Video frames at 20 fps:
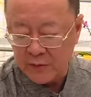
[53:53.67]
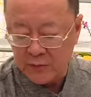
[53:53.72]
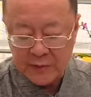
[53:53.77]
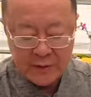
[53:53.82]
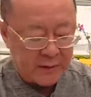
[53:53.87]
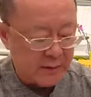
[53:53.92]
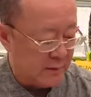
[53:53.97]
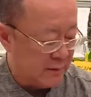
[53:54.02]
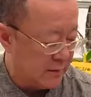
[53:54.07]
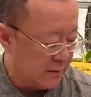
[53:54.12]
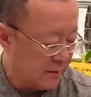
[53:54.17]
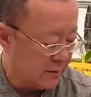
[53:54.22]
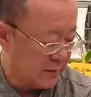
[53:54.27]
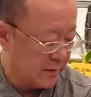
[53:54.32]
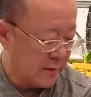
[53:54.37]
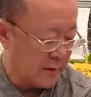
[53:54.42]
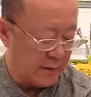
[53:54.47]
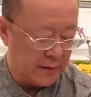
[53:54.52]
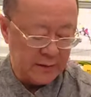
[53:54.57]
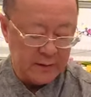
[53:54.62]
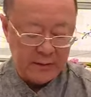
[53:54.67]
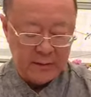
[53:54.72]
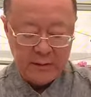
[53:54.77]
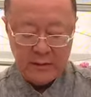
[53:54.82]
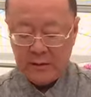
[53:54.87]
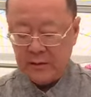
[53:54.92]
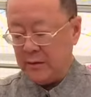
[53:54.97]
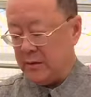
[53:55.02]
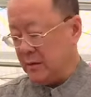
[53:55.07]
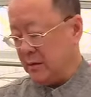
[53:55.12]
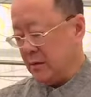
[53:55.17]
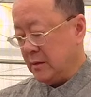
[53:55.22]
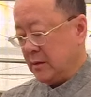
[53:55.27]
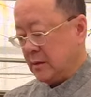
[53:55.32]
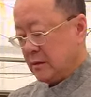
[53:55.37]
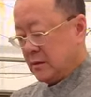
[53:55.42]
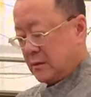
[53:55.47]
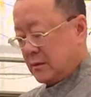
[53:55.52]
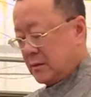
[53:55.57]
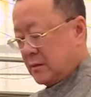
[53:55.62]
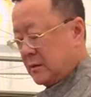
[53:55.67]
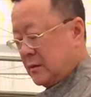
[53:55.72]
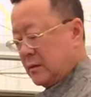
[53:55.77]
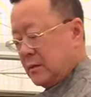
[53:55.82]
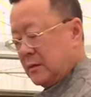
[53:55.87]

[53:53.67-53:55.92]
rod. Okay. And